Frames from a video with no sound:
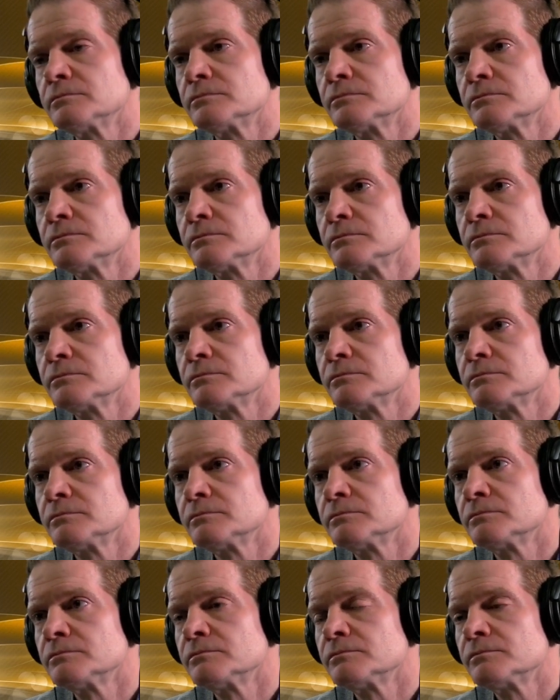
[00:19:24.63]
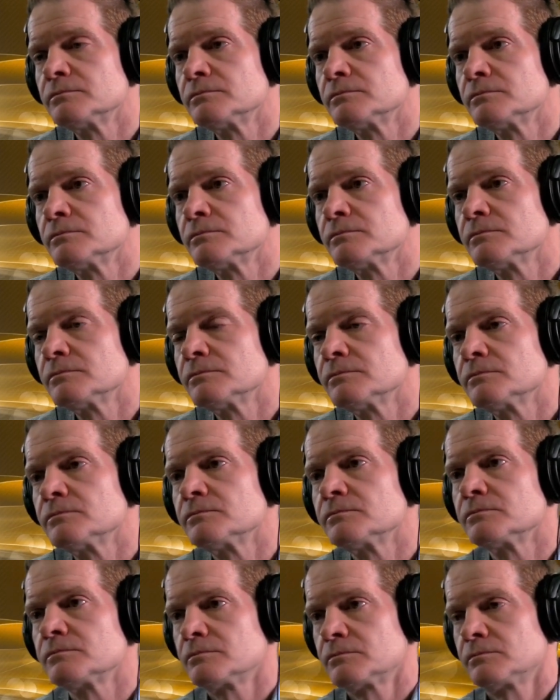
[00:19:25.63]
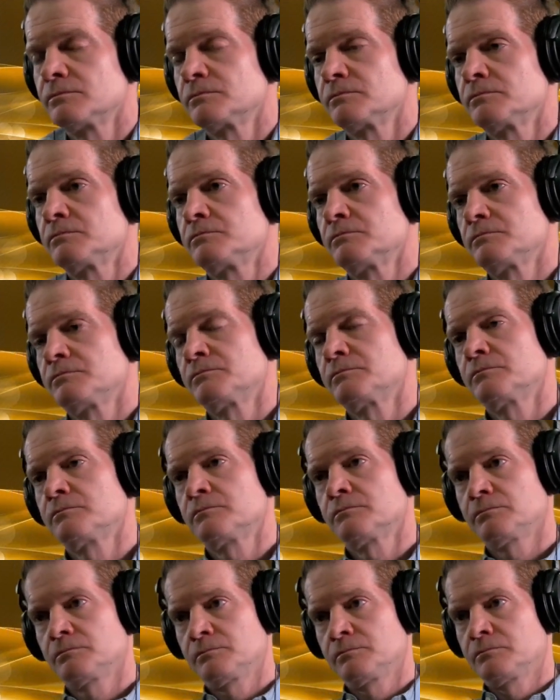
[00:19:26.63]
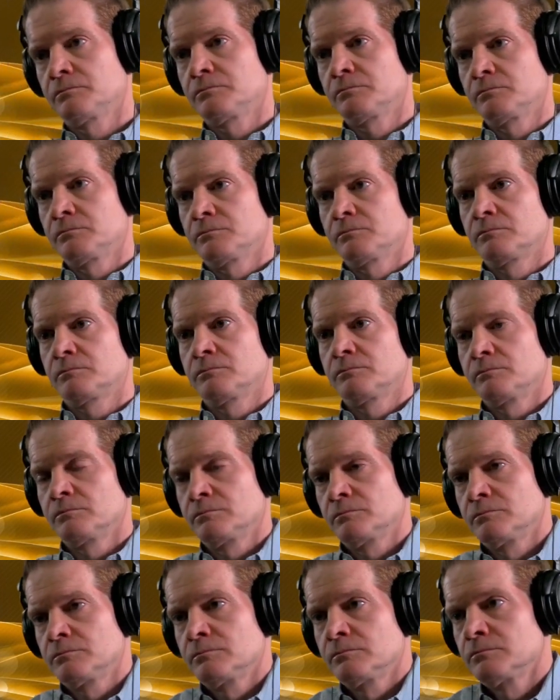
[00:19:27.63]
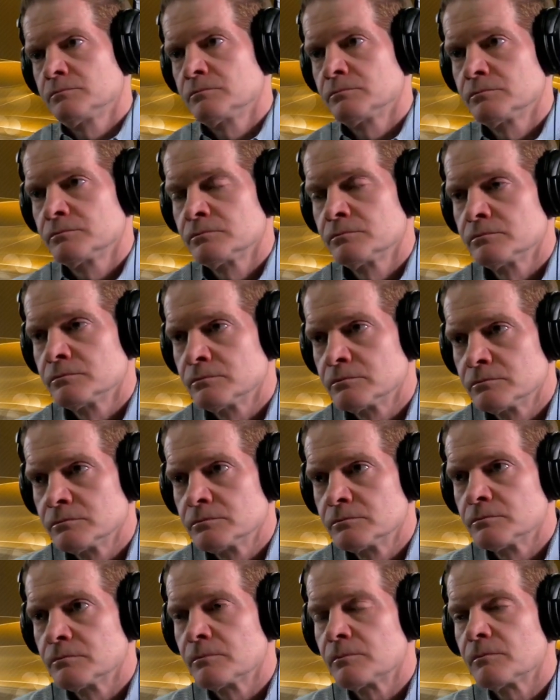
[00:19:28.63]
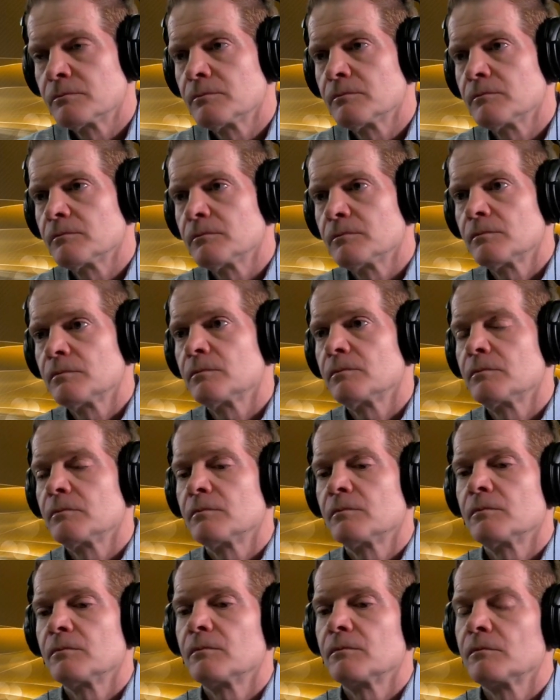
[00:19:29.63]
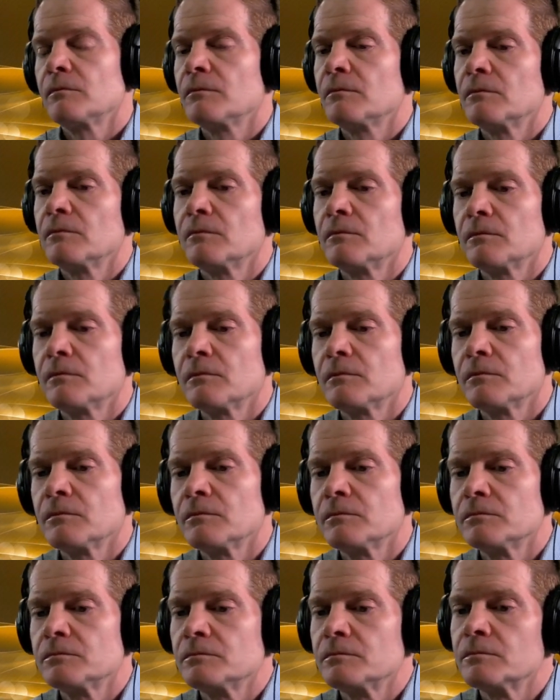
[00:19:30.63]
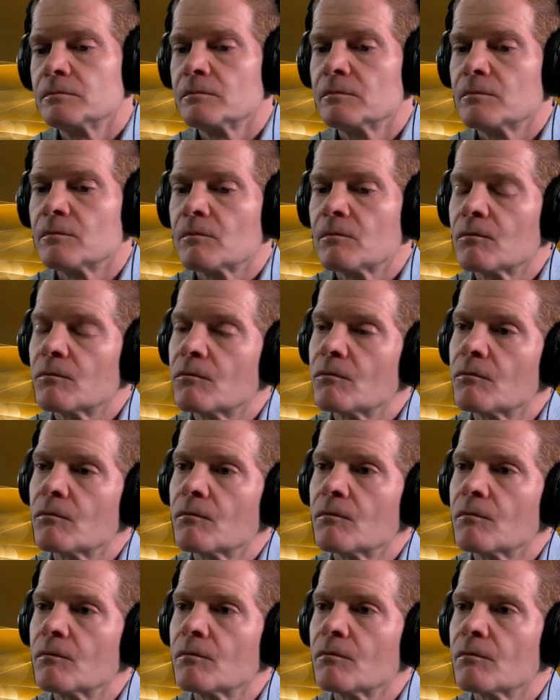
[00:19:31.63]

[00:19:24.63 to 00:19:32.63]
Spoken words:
(silent)